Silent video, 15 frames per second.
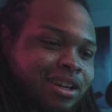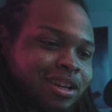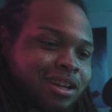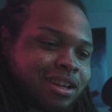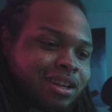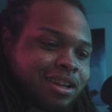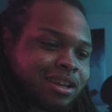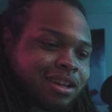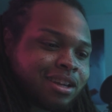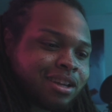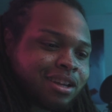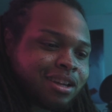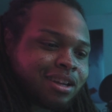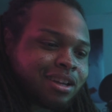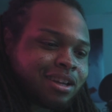
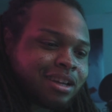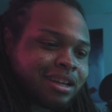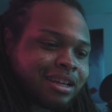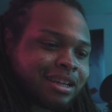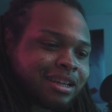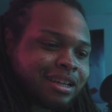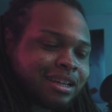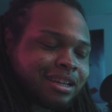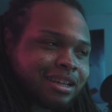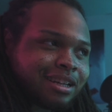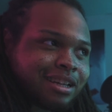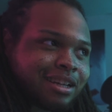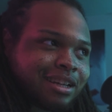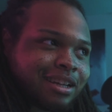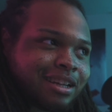
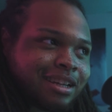(no one is talking)